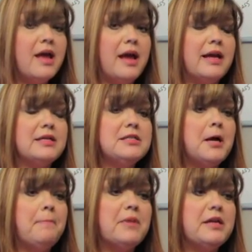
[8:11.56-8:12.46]
And
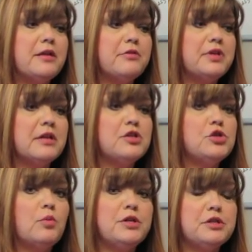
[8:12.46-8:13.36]
another thing that
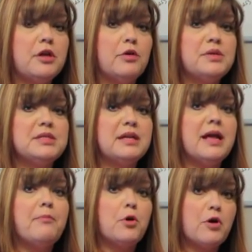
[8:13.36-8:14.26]
you want to know is
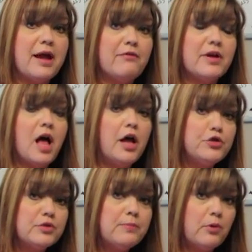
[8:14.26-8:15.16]
that per every
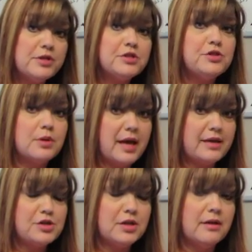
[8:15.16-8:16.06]
100 points that you
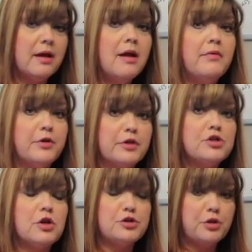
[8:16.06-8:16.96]
cash in, they're going
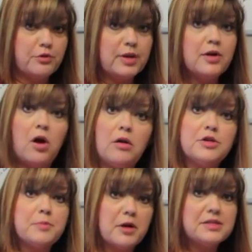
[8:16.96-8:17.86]
to charge you
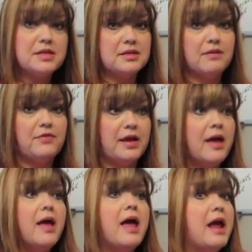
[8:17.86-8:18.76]
$3 processing fee.
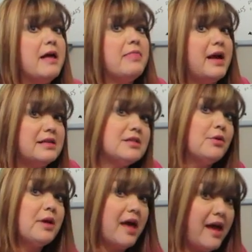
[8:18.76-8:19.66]
And that's
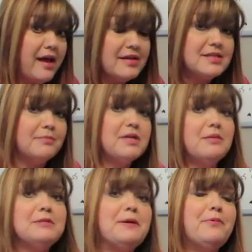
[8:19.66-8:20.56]
okay.
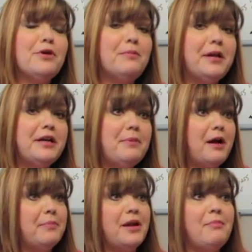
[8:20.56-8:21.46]
Sometimes people complain
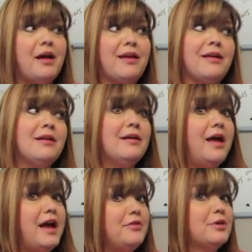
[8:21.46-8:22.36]
about, but I'm like,
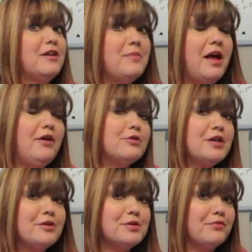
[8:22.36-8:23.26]
hey, they're giving me
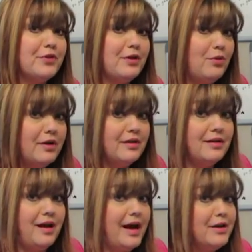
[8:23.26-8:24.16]
$100 in free
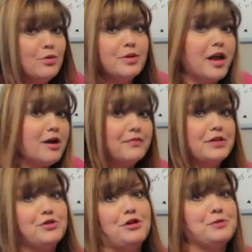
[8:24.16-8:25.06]
oil. I don't care if
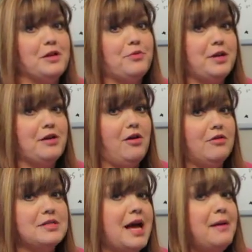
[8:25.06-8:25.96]
they charge me
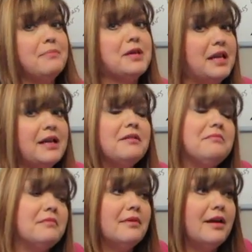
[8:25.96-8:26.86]
$3. I'm
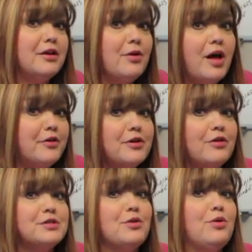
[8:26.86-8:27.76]
getting, you know,
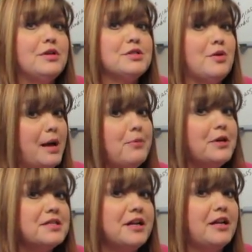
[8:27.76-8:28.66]
$100 in oil, so I'm pretty
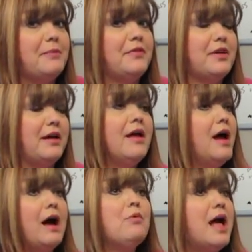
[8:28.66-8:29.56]
excited about that.
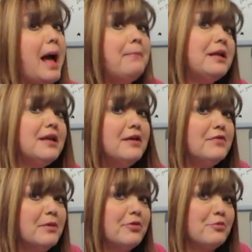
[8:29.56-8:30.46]
I will happily give
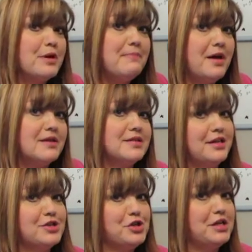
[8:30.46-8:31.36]
them $3 in
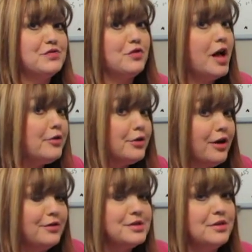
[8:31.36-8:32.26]
exchange for
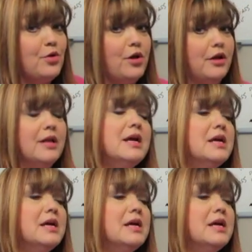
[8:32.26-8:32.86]
$100 in oil.